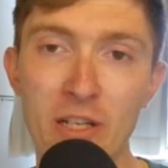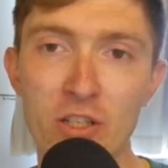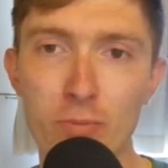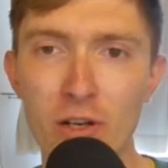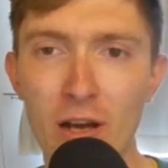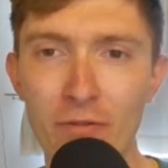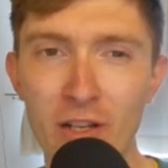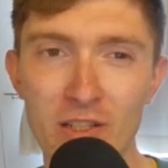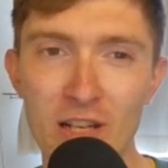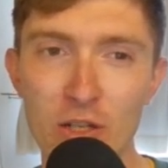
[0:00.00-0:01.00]
a sprint. I
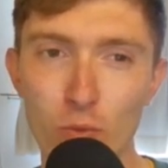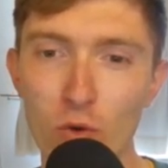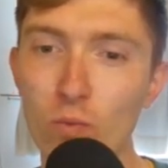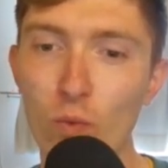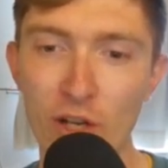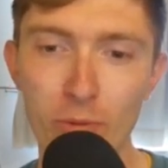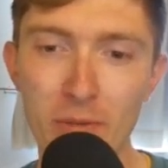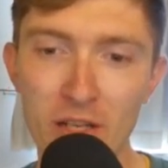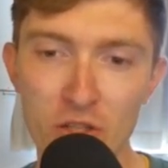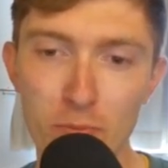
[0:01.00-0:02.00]
think stage 1 will
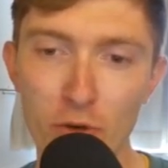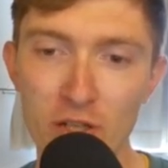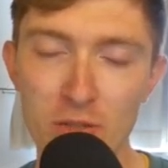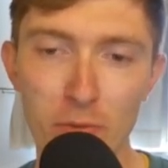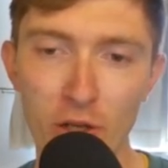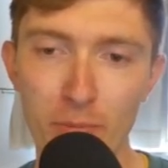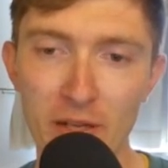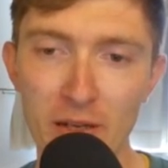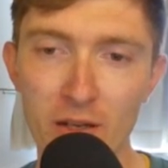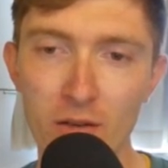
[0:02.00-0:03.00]
be a sprint, but it'll
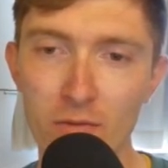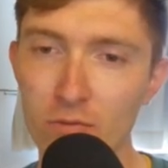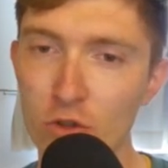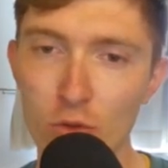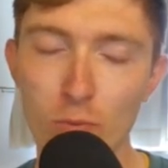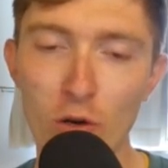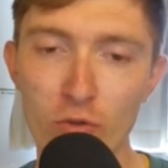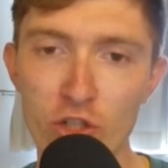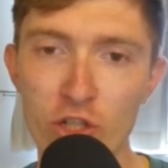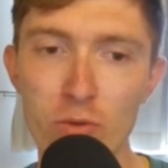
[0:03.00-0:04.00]
be somewhat
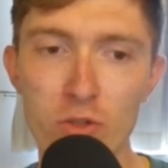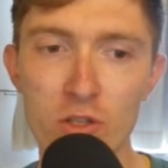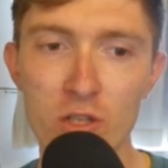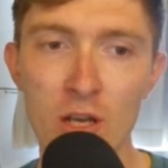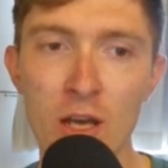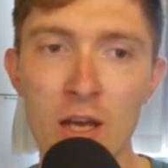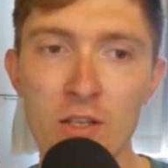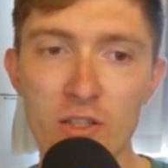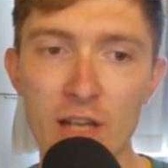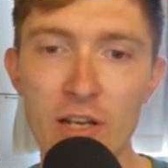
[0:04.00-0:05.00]
reduced.
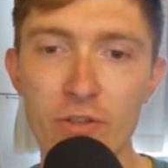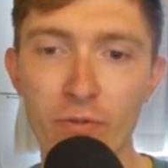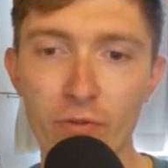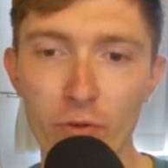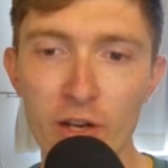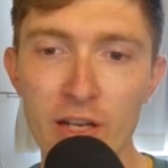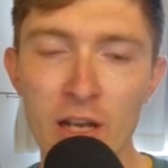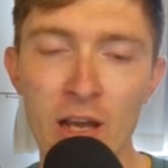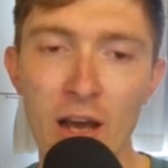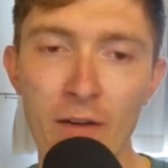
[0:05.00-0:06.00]
Stage 3,
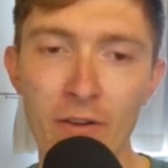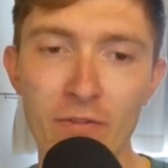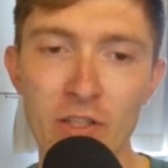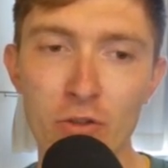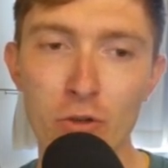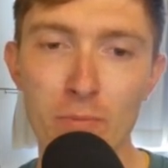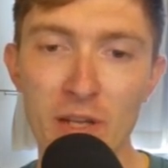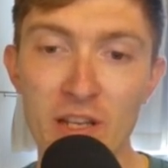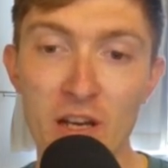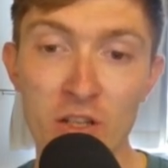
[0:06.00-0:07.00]
I think this could
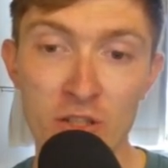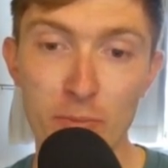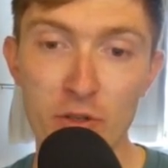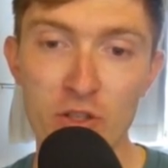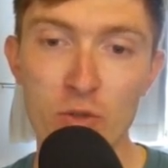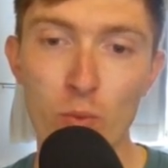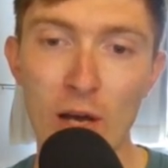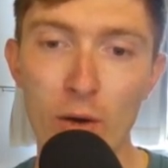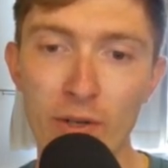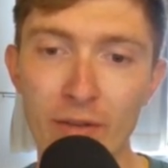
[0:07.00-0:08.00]
be a sprint as
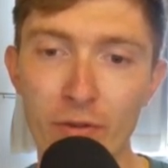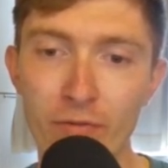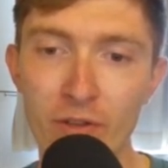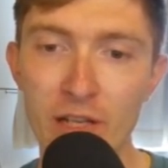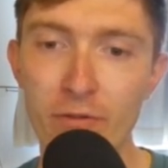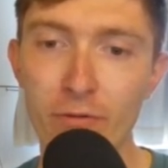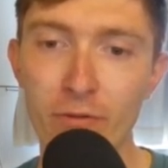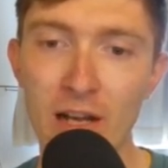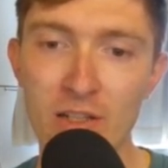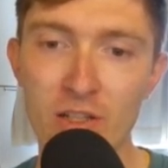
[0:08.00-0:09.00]
well, given the
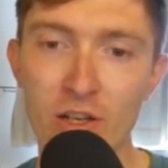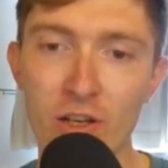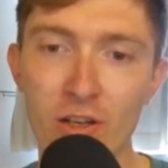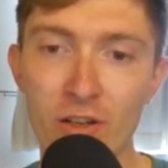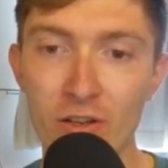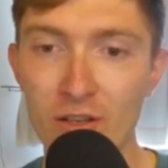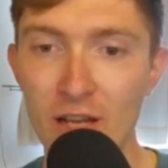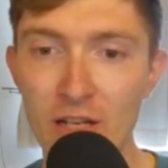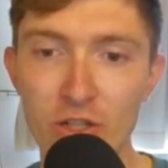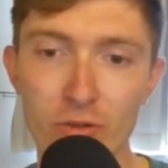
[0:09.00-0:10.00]
flatter
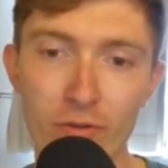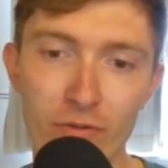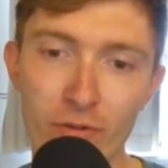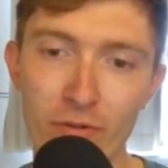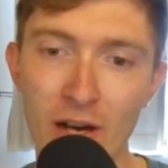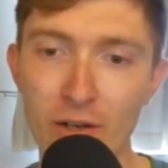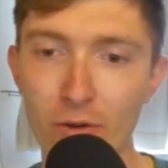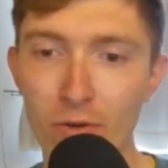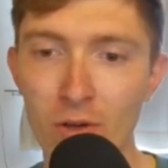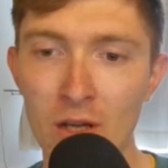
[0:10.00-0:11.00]
nature of the final